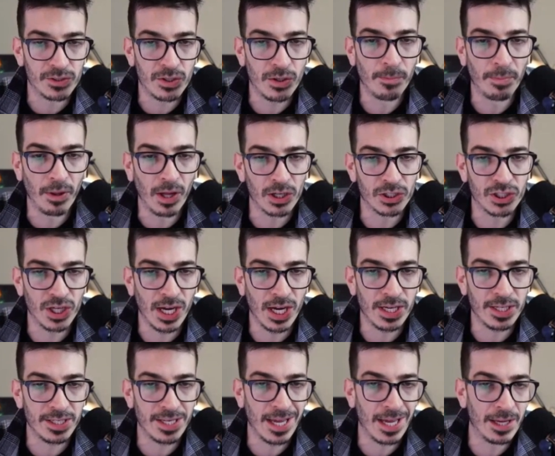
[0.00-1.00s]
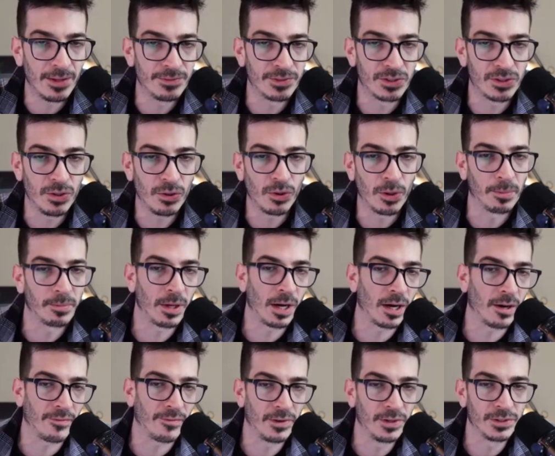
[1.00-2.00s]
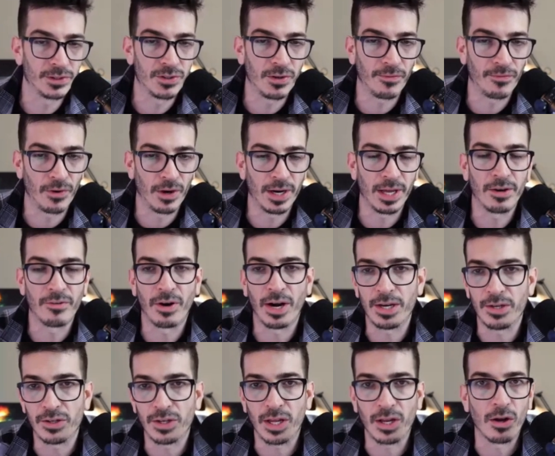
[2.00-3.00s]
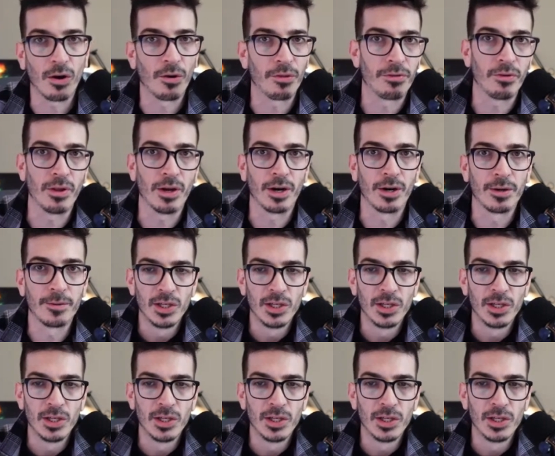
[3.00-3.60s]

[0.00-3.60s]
two blockchain devs, two cryptographers, two front end, right? You can go through there.